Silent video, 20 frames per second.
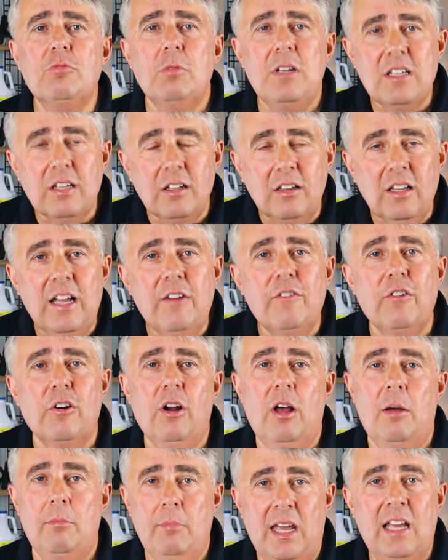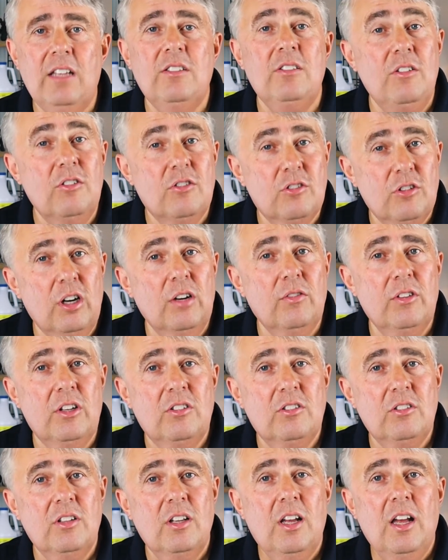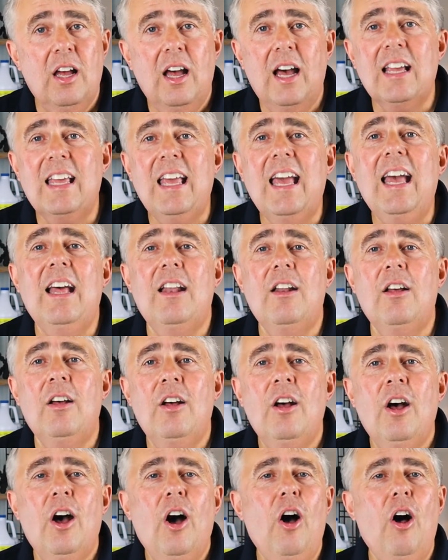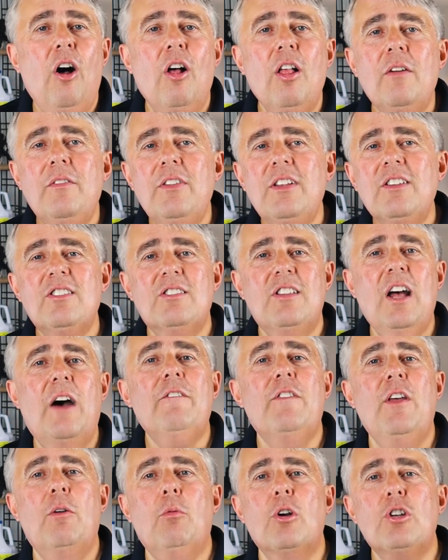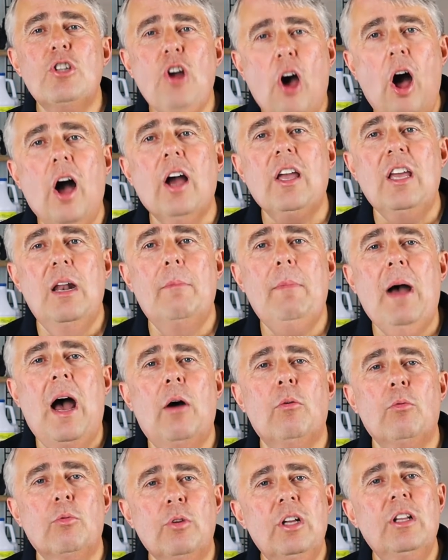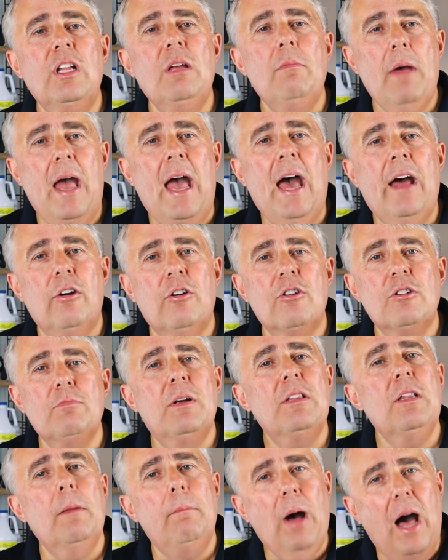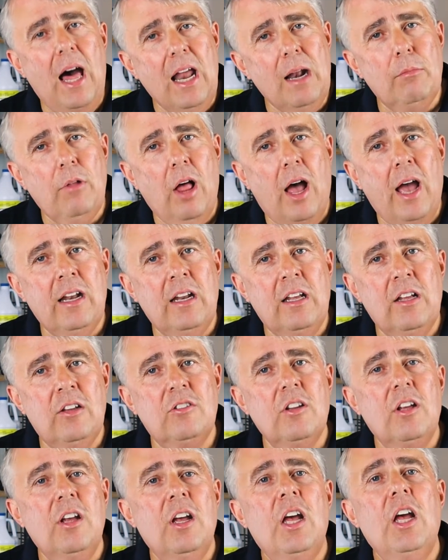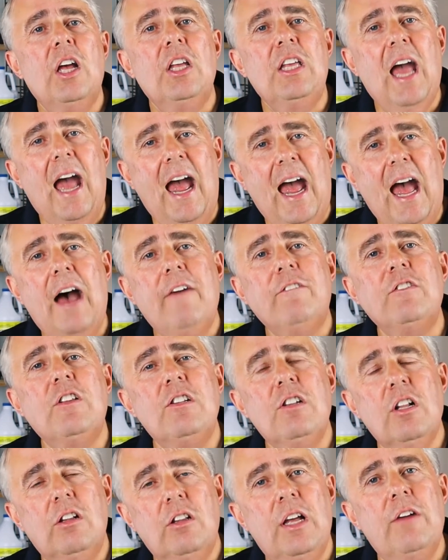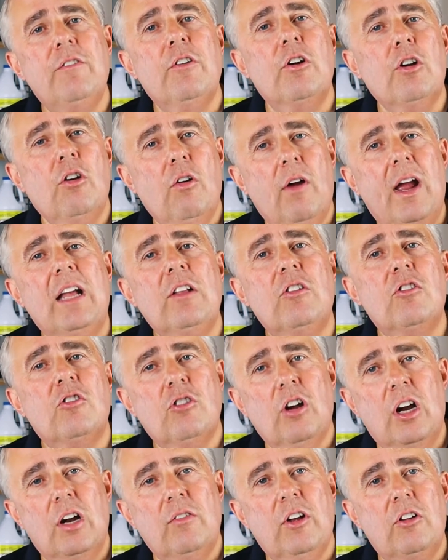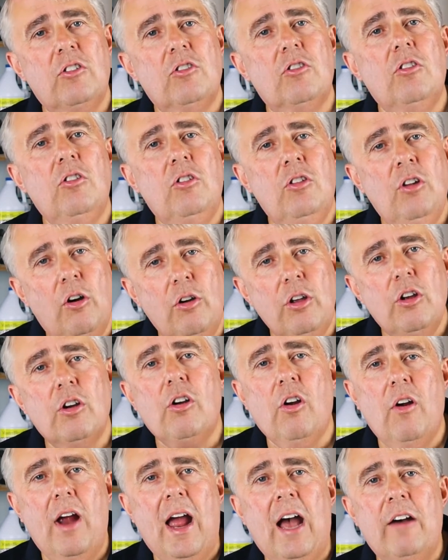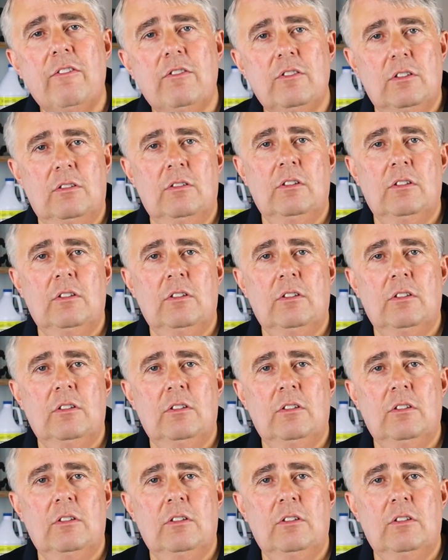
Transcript: we deliver amazing service. Again, all of this stuff that we're talking about really matters, but the bottom line is you have to deliver great service. Know your craft.